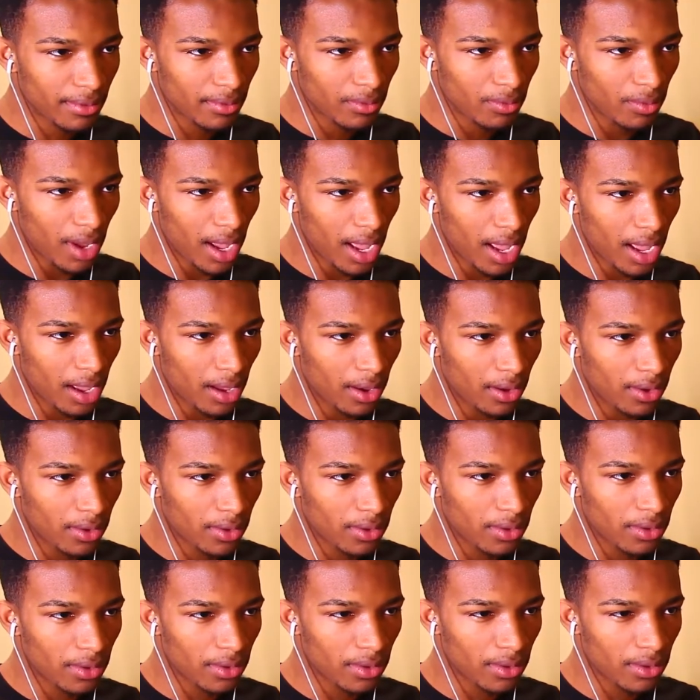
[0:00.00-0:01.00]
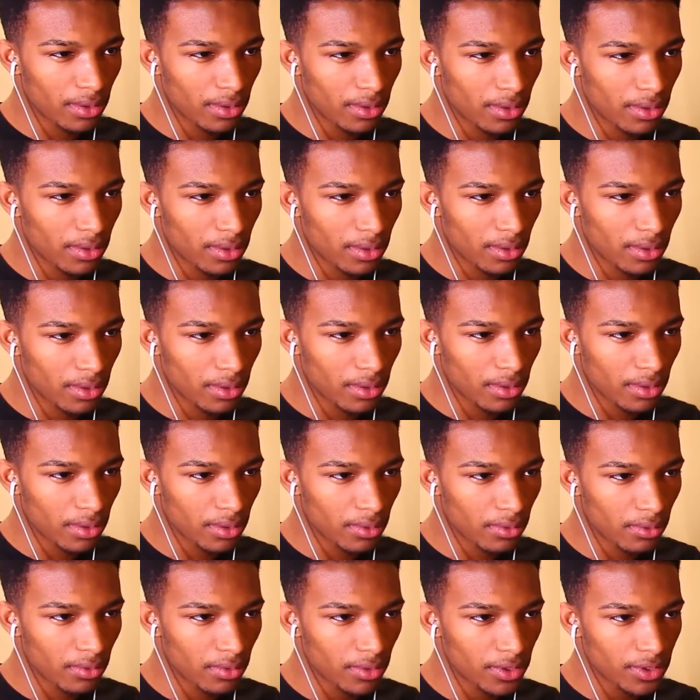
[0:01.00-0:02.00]
Wow.
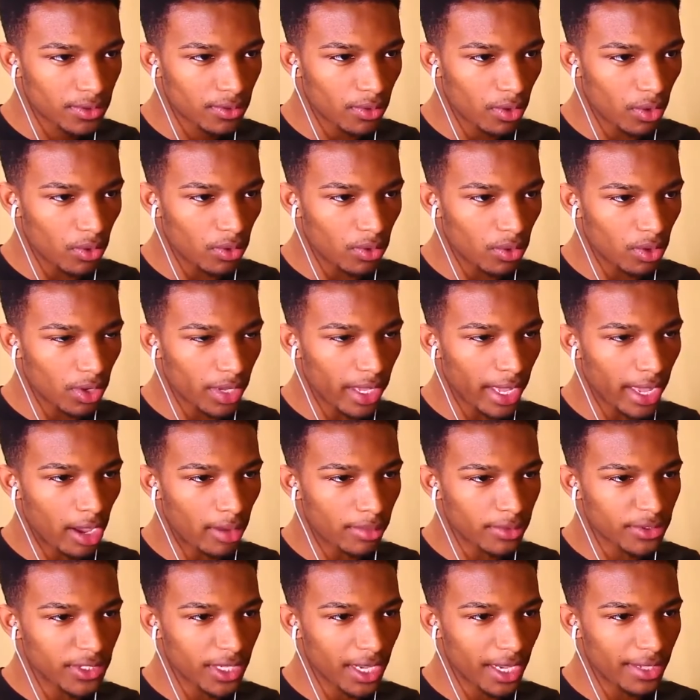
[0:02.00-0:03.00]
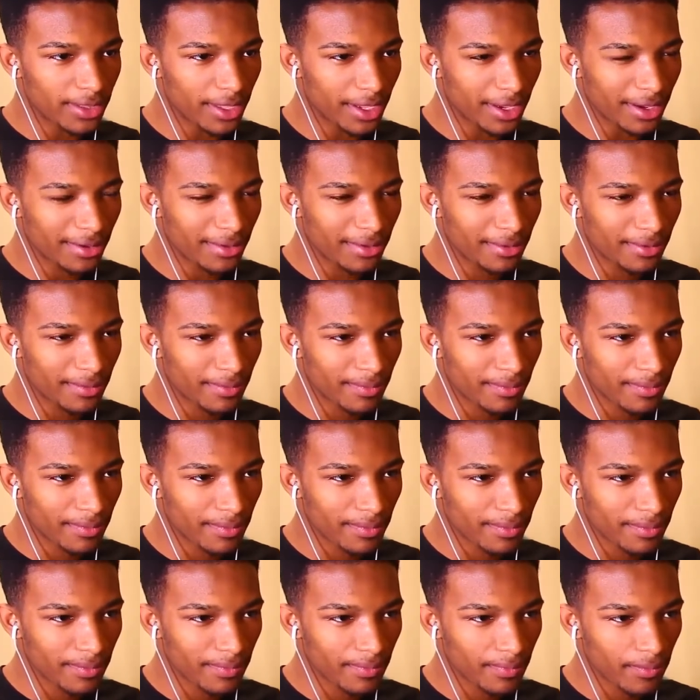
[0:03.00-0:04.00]
Oh, okay, I almost died there.
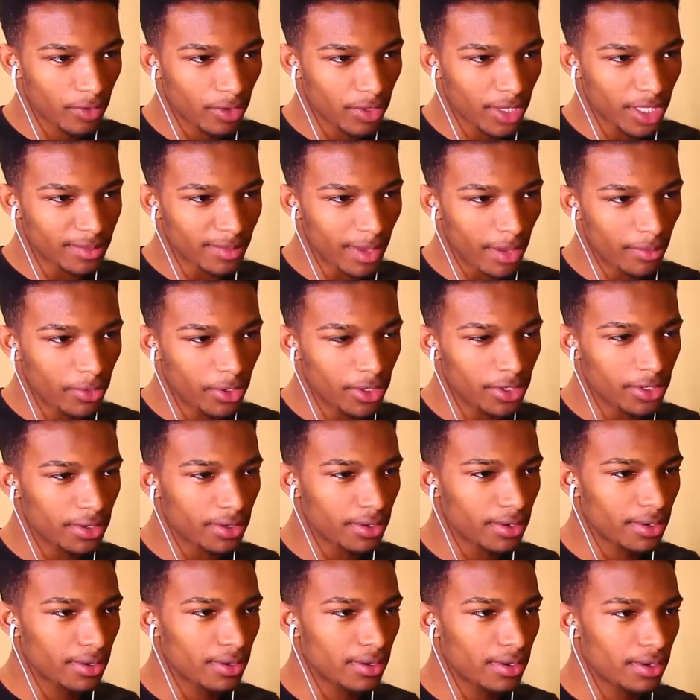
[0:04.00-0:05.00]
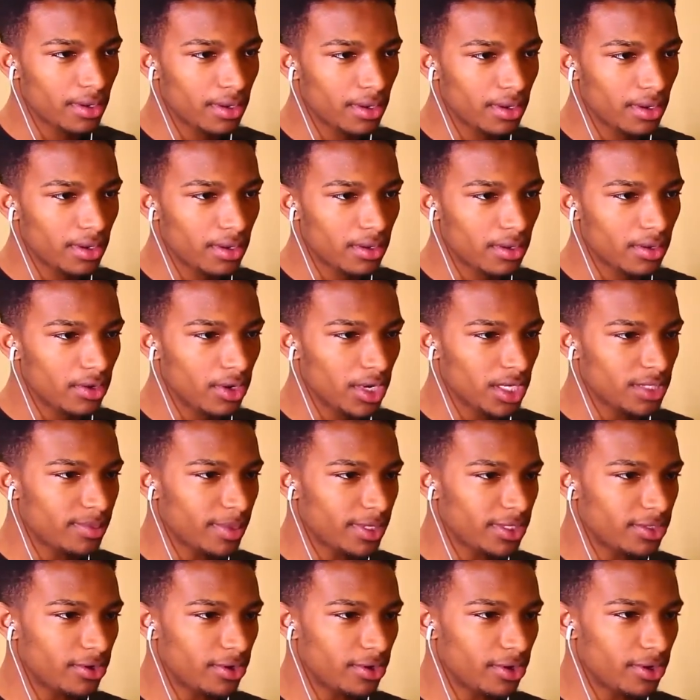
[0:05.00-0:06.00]
Oh, that's my wood. Oh, that's my
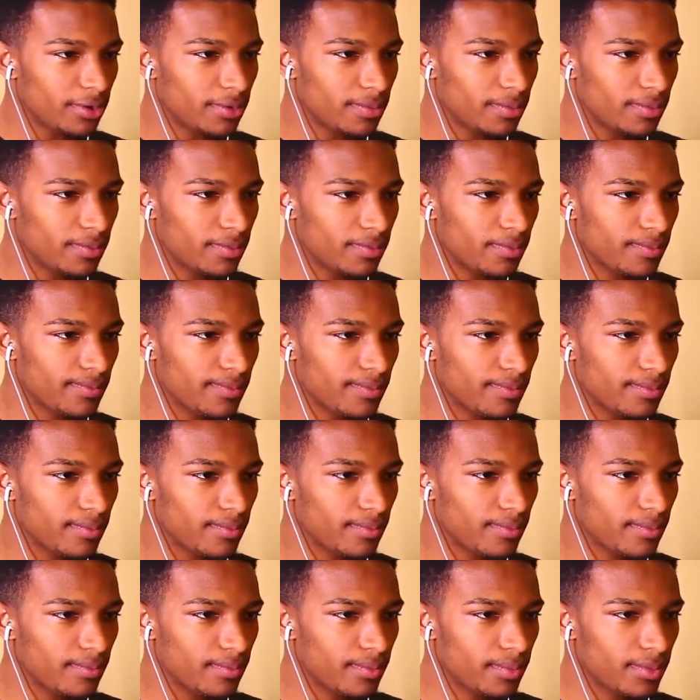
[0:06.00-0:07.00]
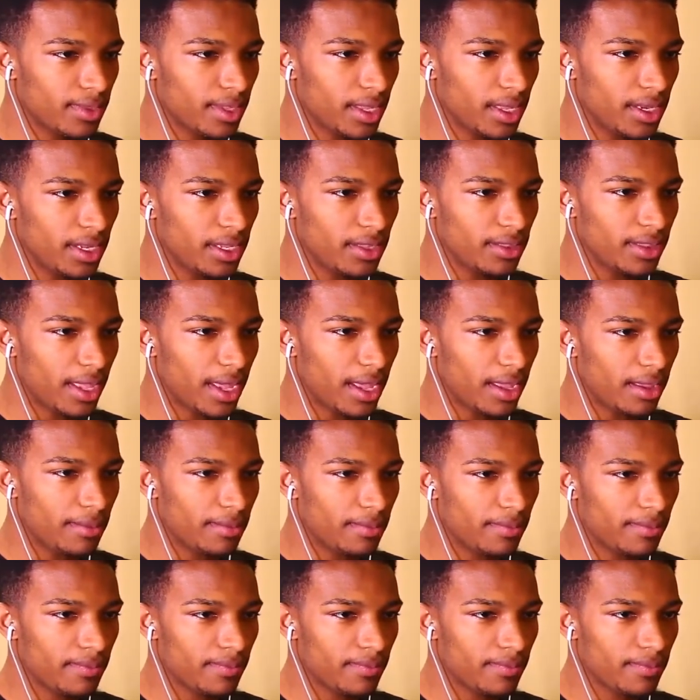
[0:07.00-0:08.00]
dirt. I need that.
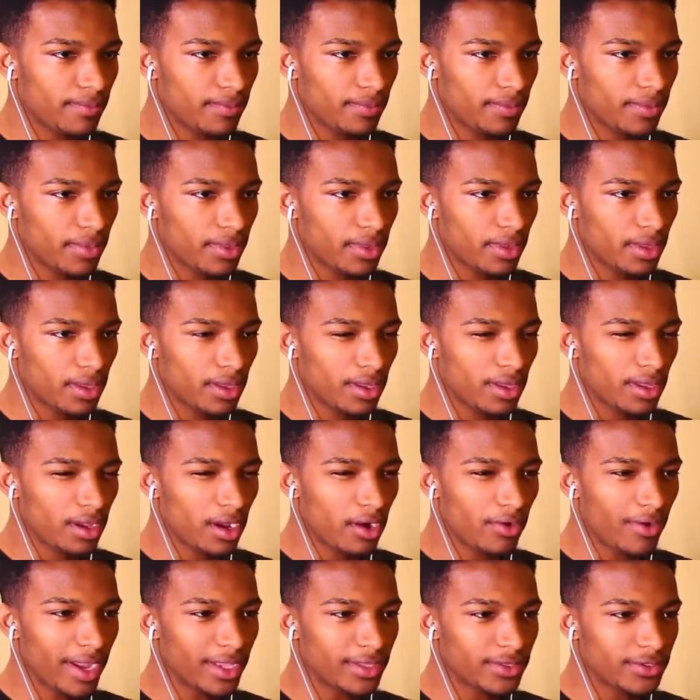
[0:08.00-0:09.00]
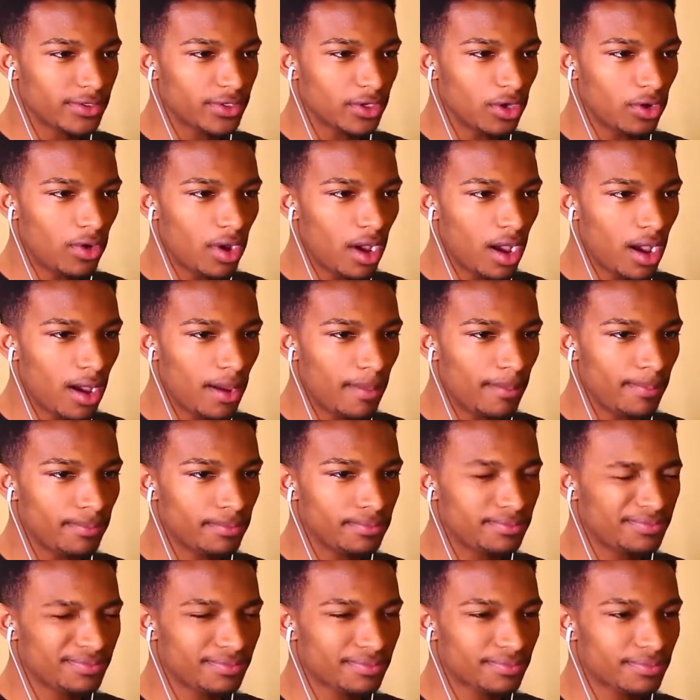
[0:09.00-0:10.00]
All right, so um,
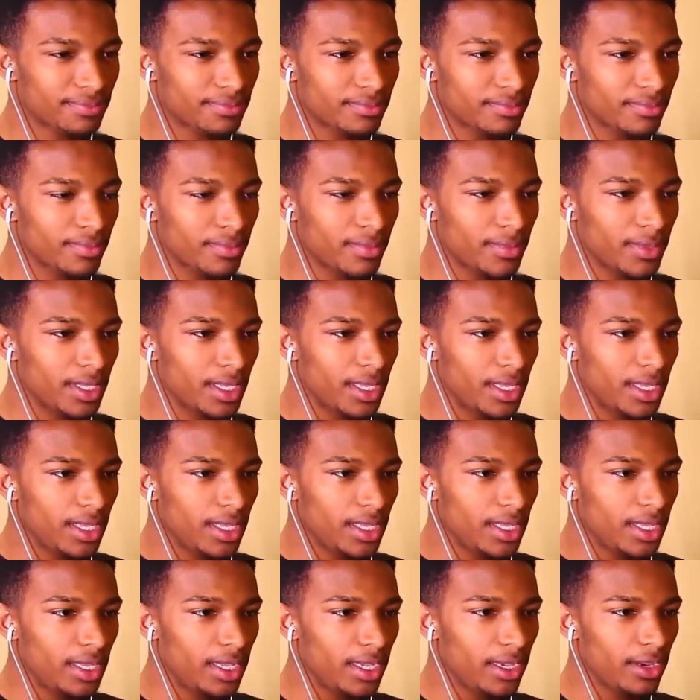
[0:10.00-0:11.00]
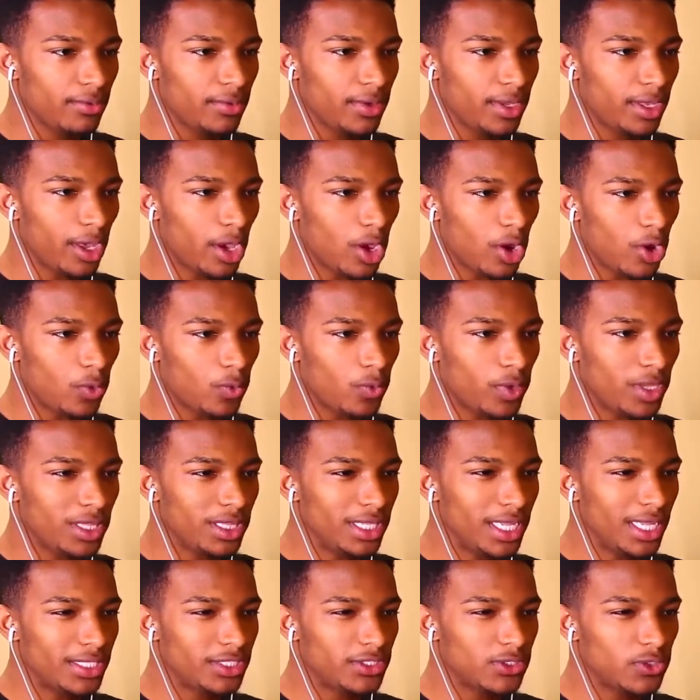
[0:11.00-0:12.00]
here we go. We
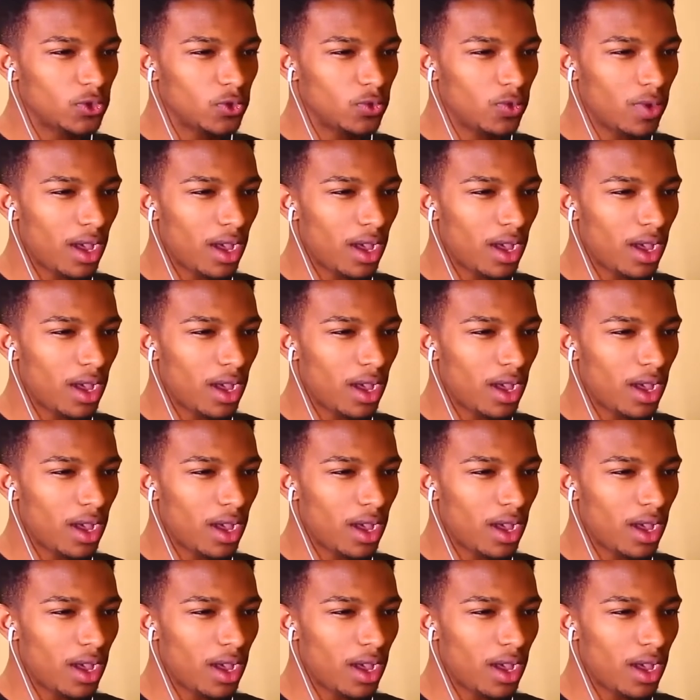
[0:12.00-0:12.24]
need to,